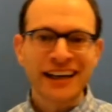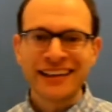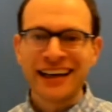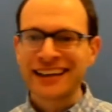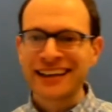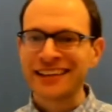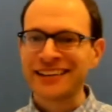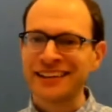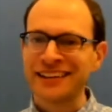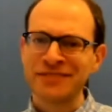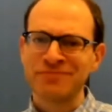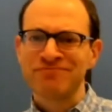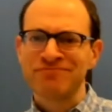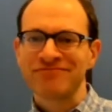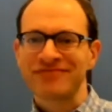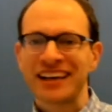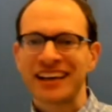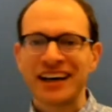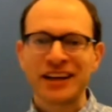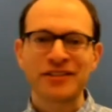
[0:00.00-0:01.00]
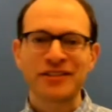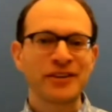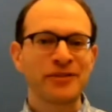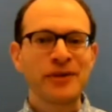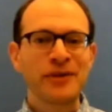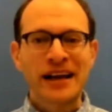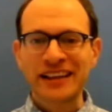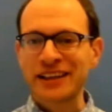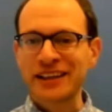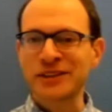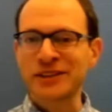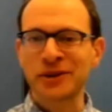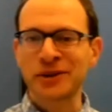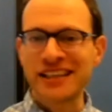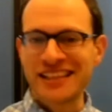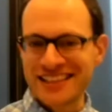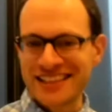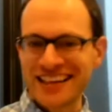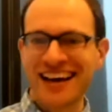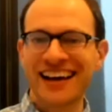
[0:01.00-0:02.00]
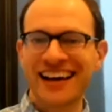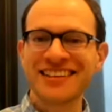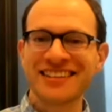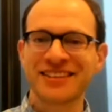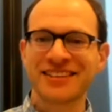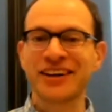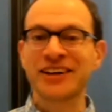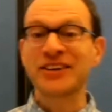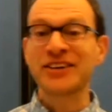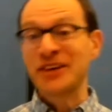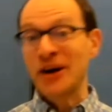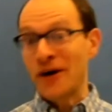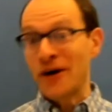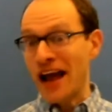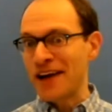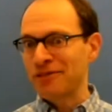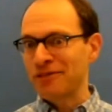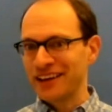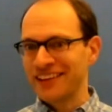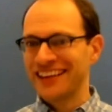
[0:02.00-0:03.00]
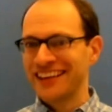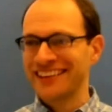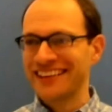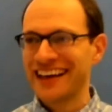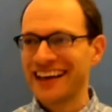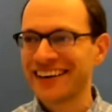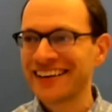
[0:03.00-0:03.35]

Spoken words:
not on the kind of the regulatory side, so I don't know everything there.